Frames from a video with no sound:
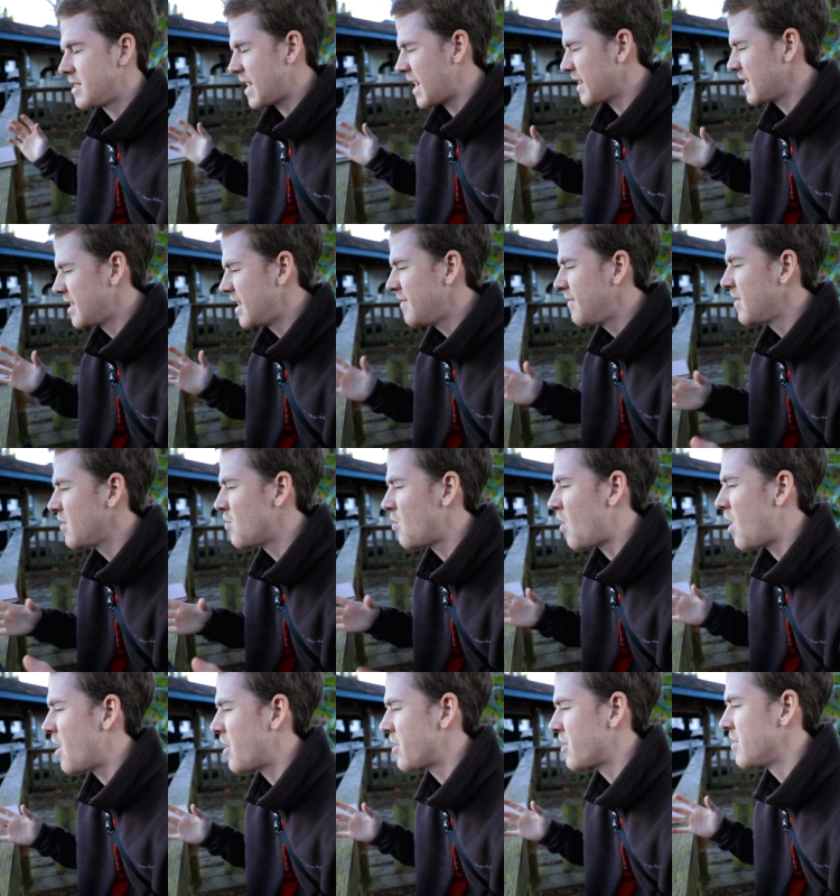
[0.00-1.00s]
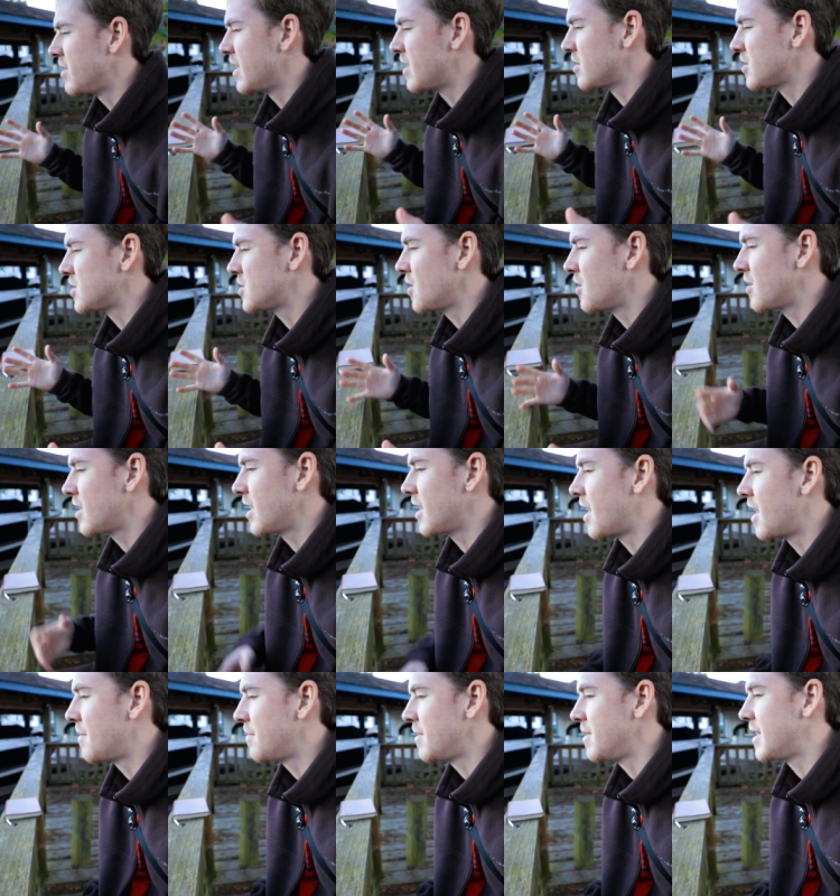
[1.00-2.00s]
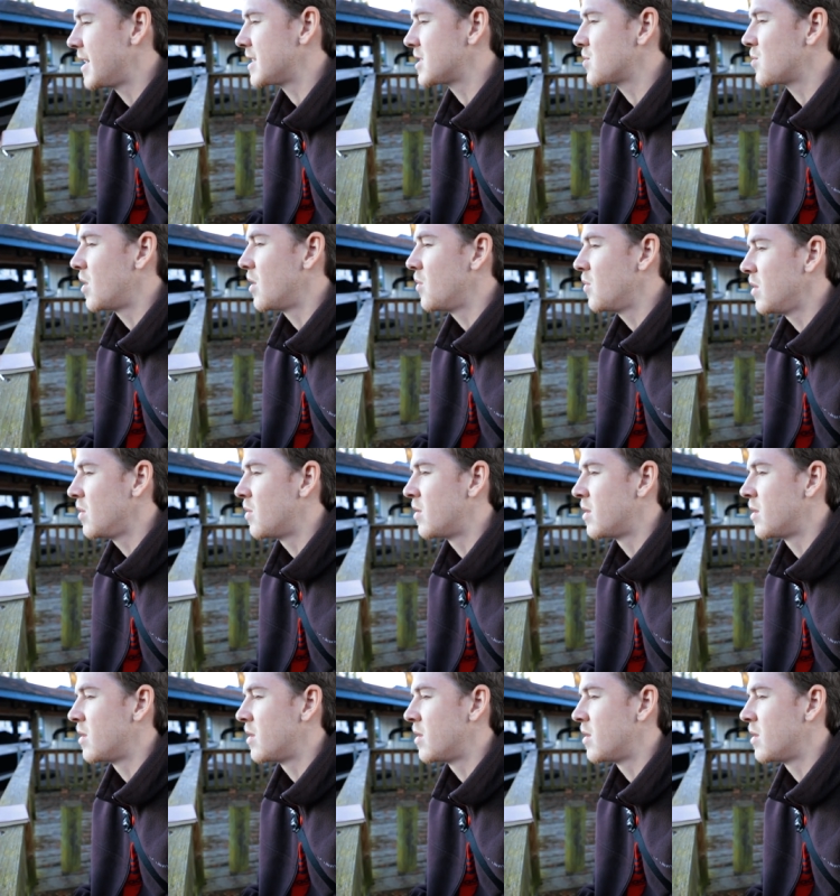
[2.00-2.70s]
That living water they're soaking up, and that's what we